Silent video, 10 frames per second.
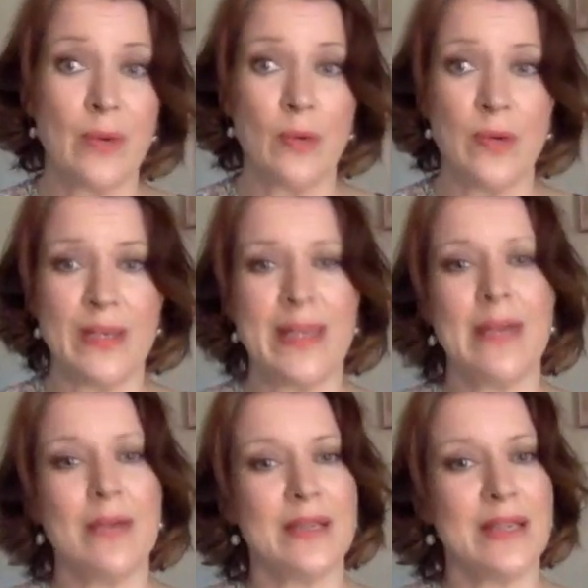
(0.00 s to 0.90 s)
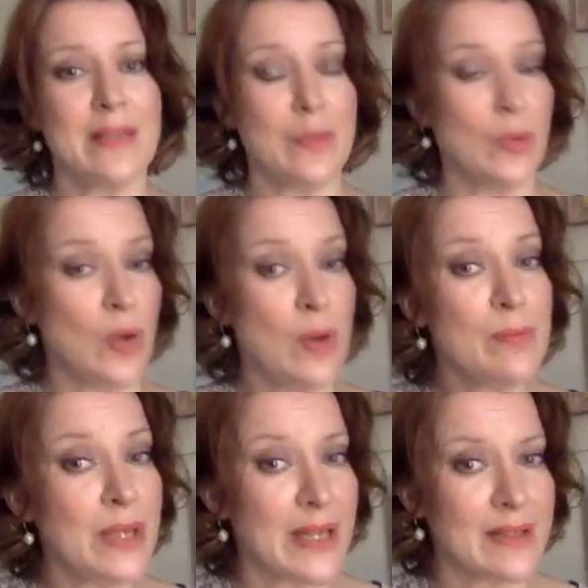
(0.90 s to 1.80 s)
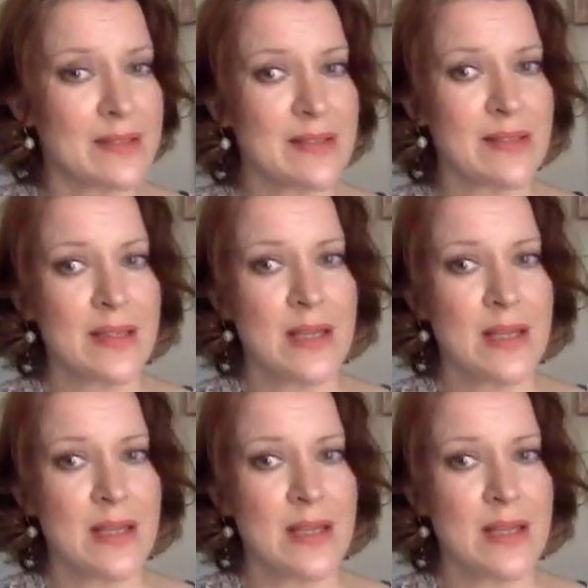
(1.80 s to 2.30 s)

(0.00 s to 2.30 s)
or inherently more complex.